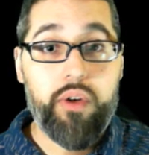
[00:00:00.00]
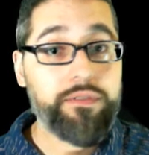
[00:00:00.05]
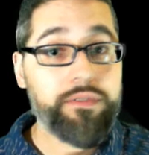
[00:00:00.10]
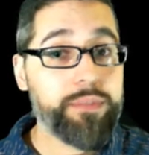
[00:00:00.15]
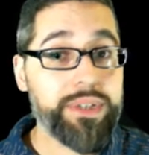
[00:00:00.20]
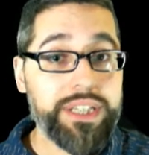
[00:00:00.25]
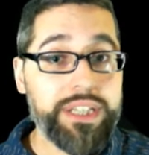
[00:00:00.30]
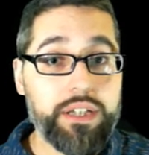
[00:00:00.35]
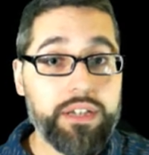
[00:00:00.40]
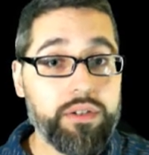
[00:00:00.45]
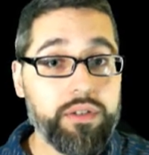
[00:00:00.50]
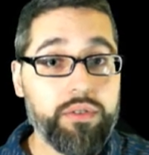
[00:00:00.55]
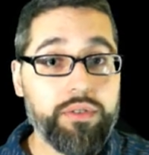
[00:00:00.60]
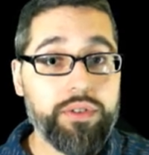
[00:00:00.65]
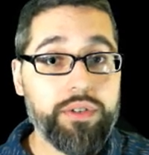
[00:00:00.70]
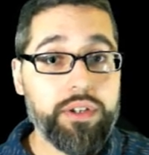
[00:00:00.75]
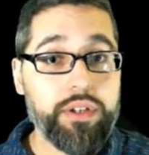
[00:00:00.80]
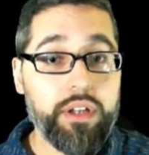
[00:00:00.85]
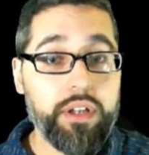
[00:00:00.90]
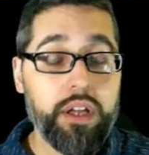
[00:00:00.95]
to be
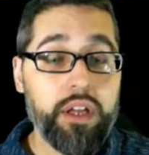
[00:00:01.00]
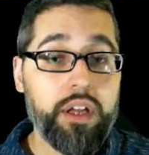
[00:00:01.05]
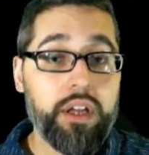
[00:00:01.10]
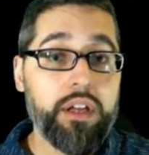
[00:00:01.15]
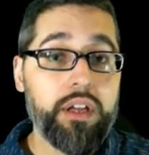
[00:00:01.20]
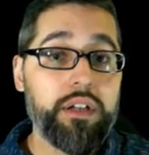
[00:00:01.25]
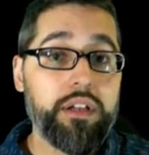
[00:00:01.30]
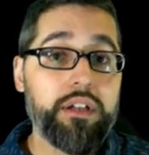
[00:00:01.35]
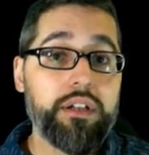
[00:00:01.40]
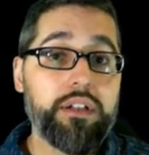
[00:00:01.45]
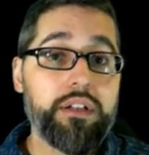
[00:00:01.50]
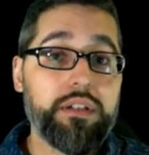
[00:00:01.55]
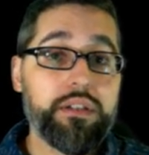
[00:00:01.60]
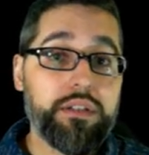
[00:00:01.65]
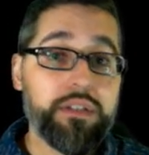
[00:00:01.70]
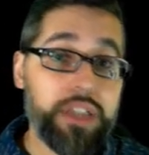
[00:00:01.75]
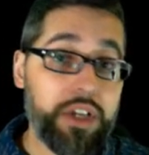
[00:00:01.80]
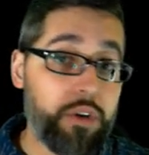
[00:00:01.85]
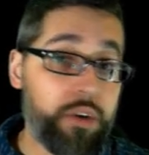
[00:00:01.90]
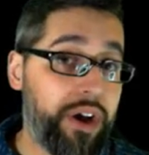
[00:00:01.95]
killed.
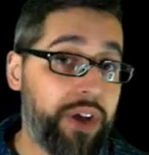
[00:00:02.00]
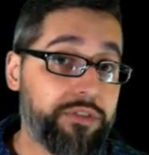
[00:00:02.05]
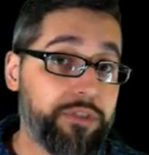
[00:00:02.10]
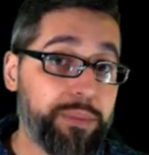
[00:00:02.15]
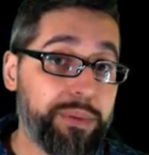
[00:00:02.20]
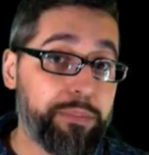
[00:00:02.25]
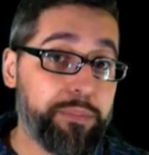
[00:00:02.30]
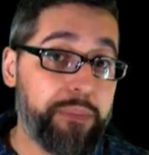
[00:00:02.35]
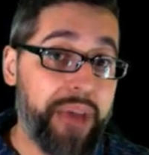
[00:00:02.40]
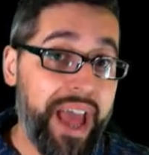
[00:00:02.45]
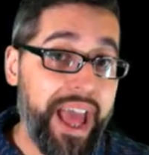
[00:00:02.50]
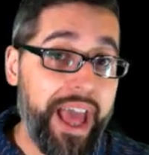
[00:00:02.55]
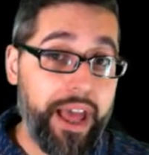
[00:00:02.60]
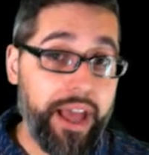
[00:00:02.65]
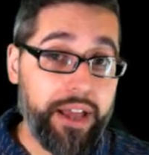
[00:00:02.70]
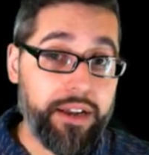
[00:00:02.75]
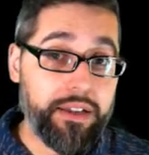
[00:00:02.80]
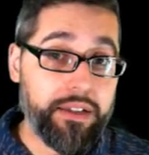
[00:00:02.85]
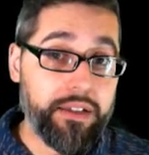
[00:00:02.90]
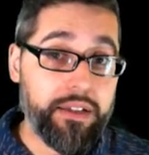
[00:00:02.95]
They don't have to be
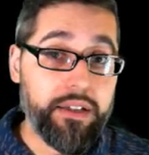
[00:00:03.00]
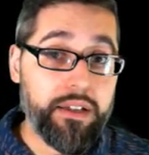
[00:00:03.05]
bad.